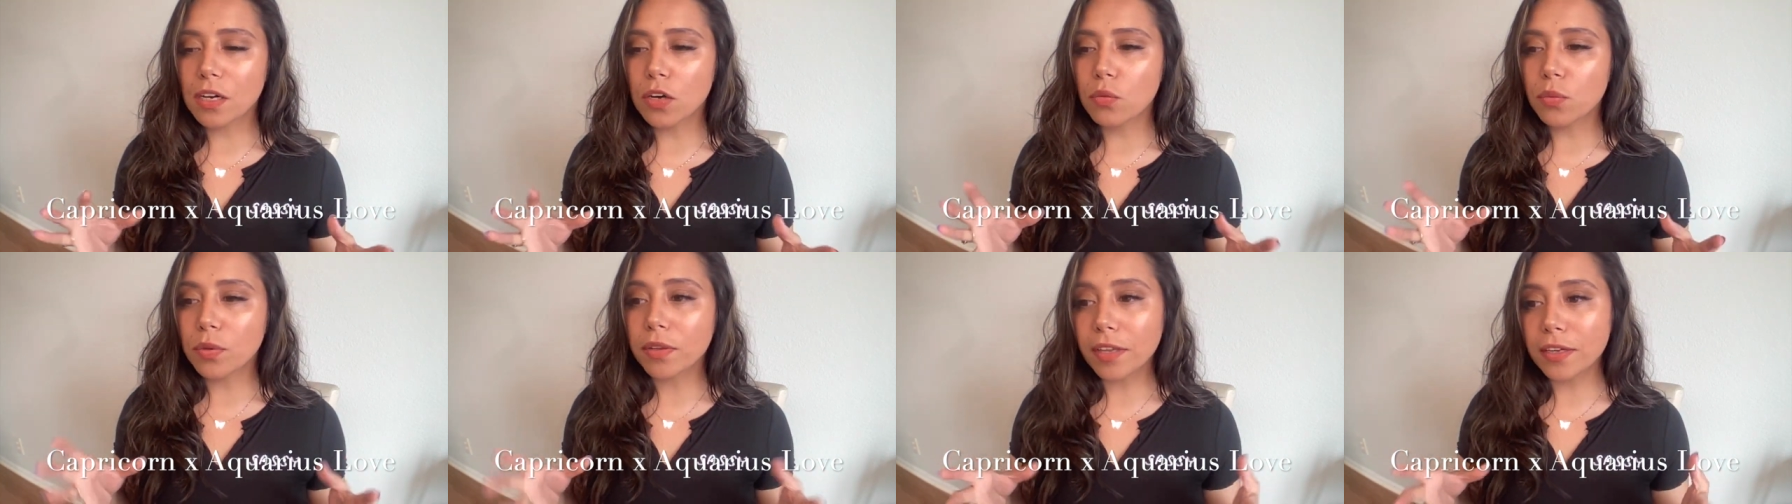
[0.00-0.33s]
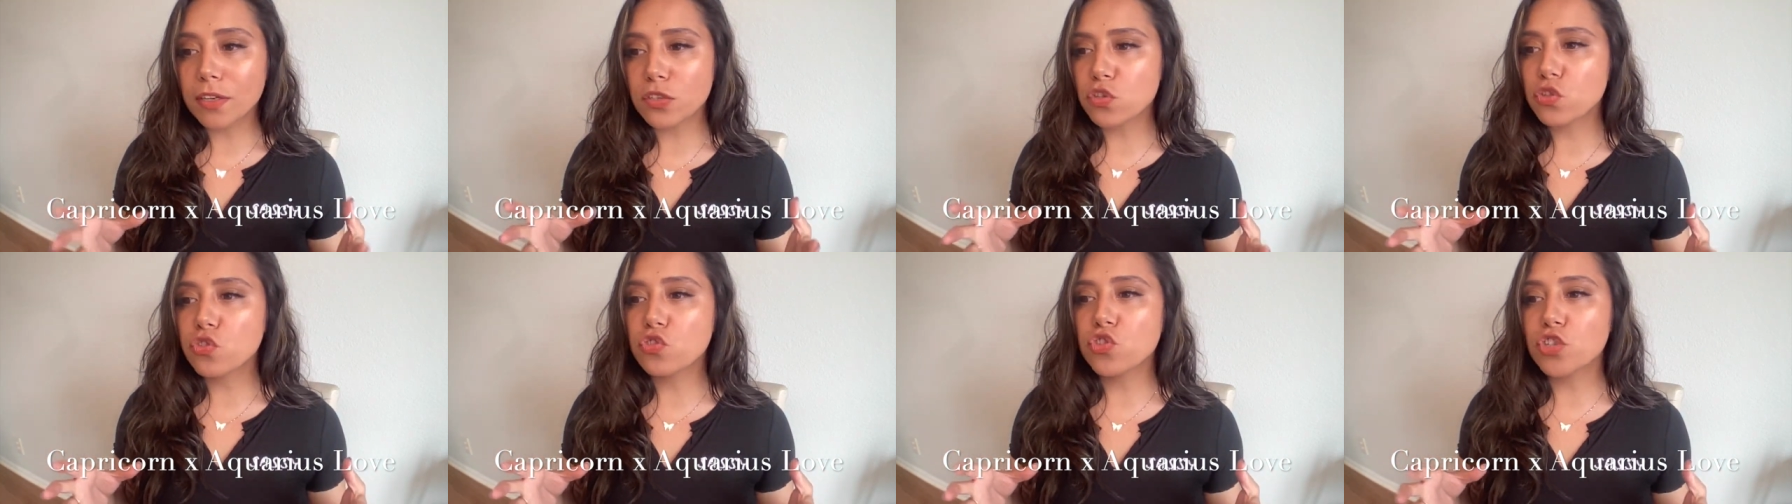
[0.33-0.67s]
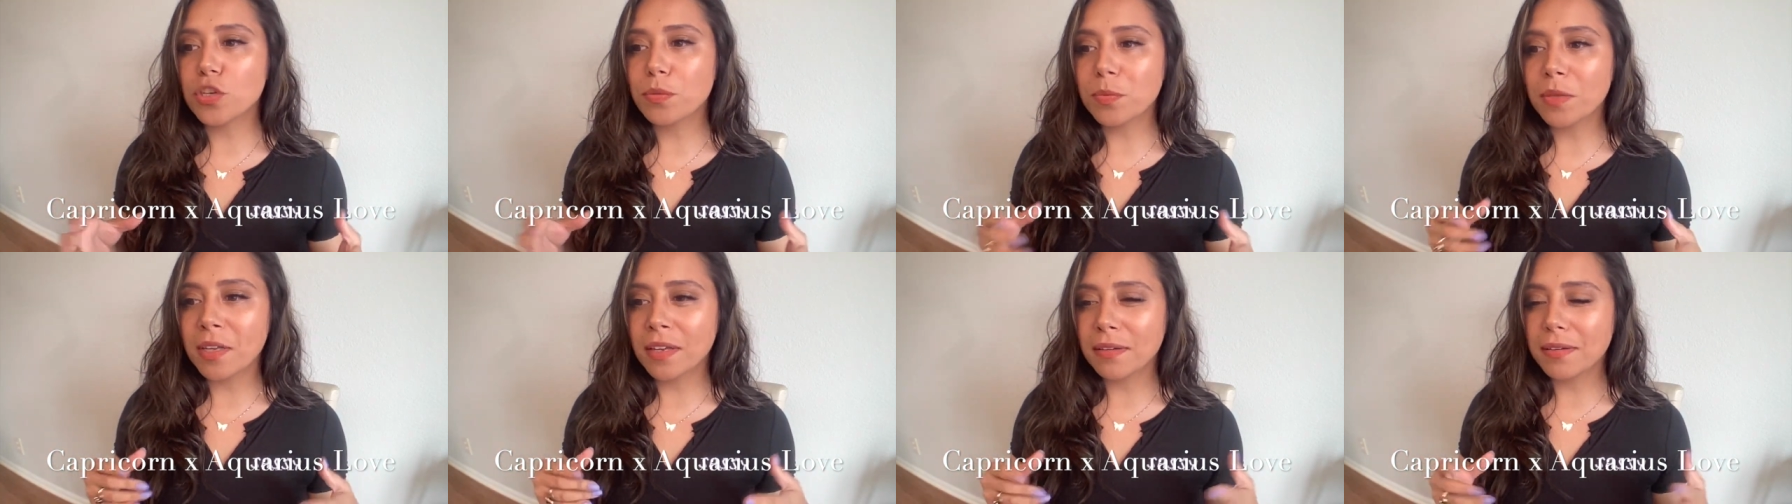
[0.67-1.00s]
a
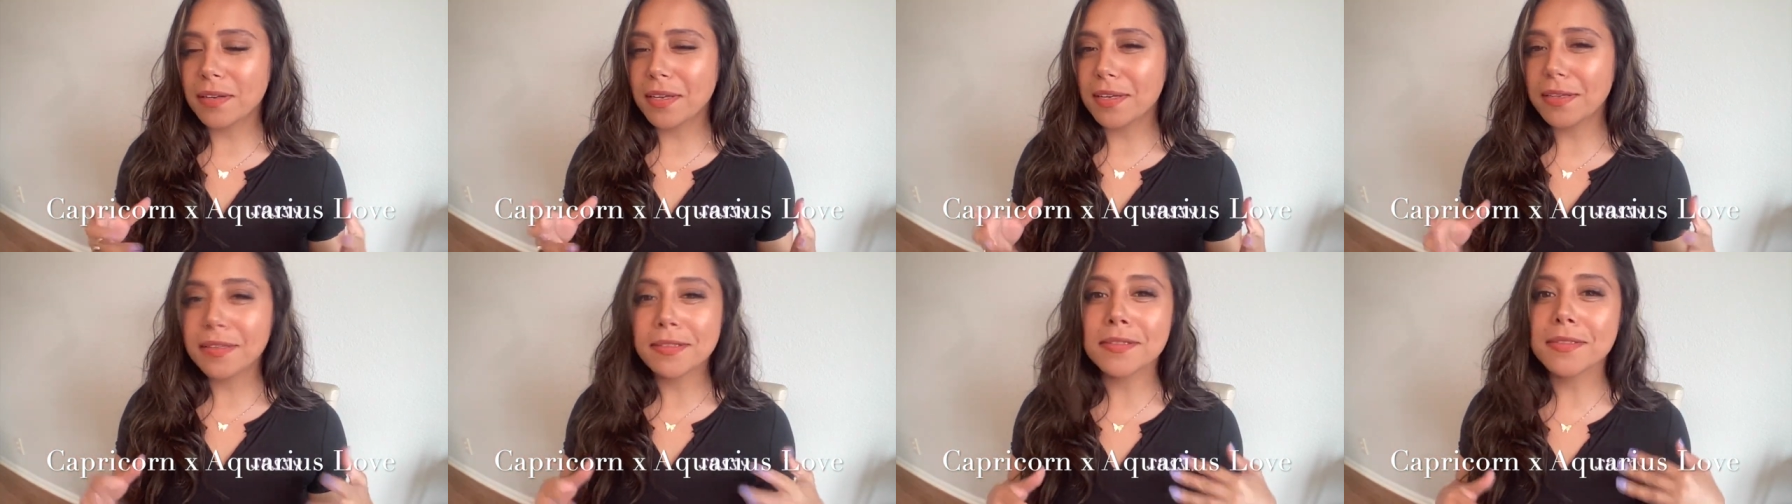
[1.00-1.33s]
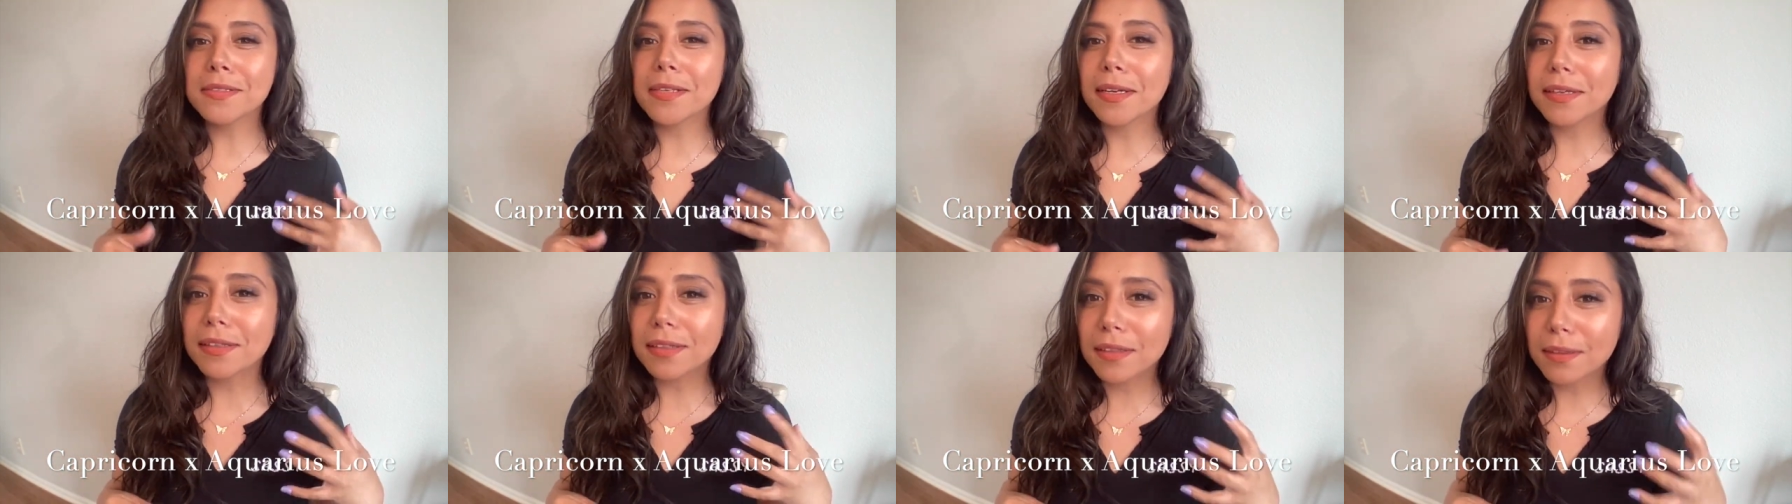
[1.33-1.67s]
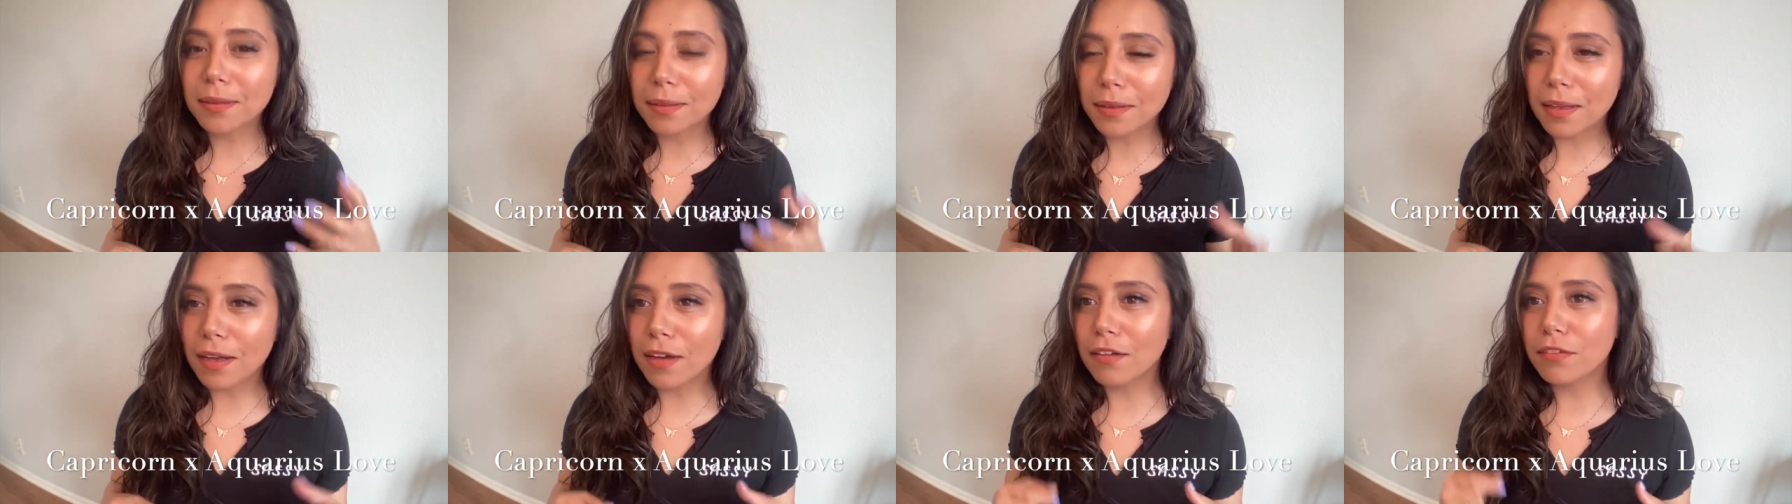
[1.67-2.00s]
relationship that needs like
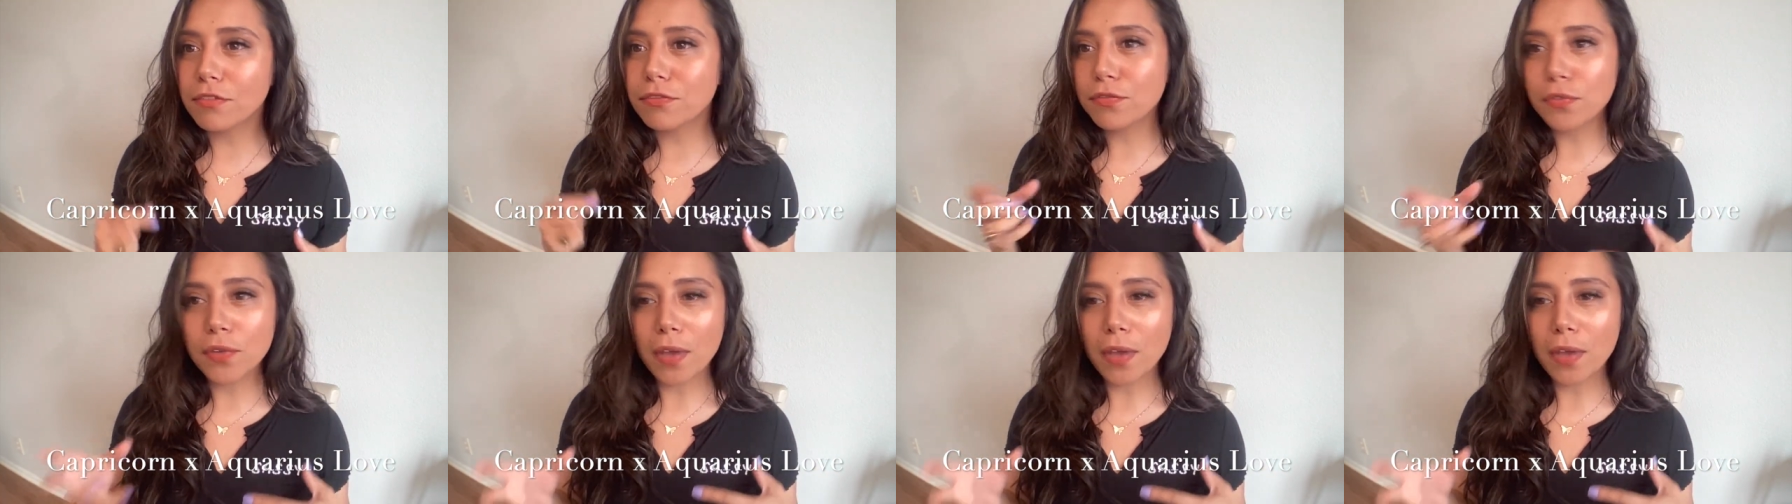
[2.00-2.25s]
love,